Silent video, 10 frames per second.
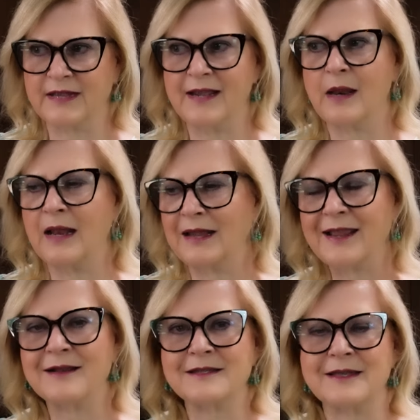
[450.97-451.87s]
And
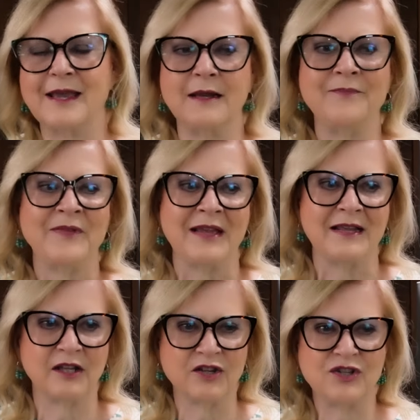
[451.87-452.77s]
like I said,
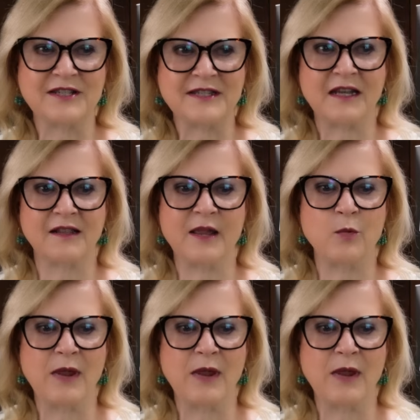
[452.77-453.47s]
logistically,